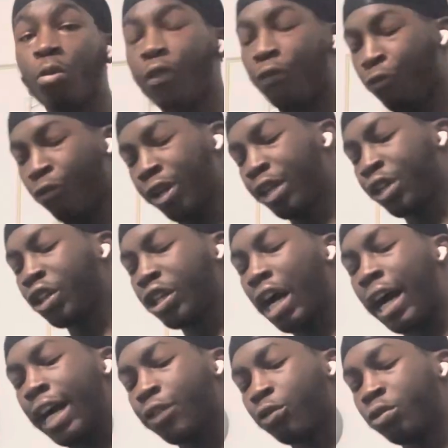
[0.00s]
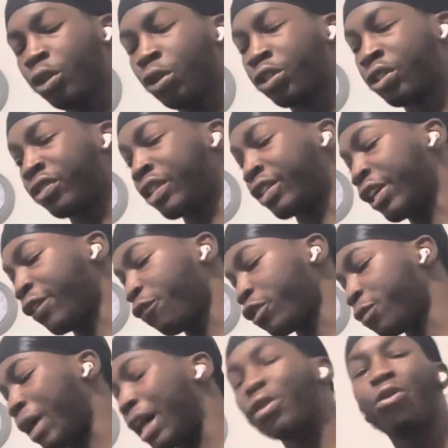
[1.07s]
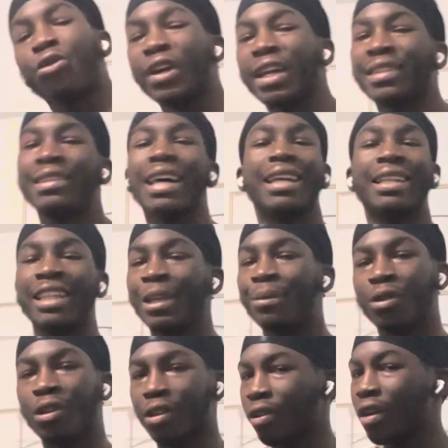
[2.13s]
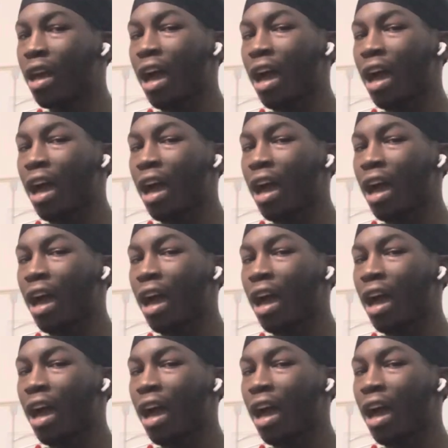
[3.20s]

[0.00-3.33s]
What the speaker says: with really good eyes will notice the difference, but I don't think it's that deep because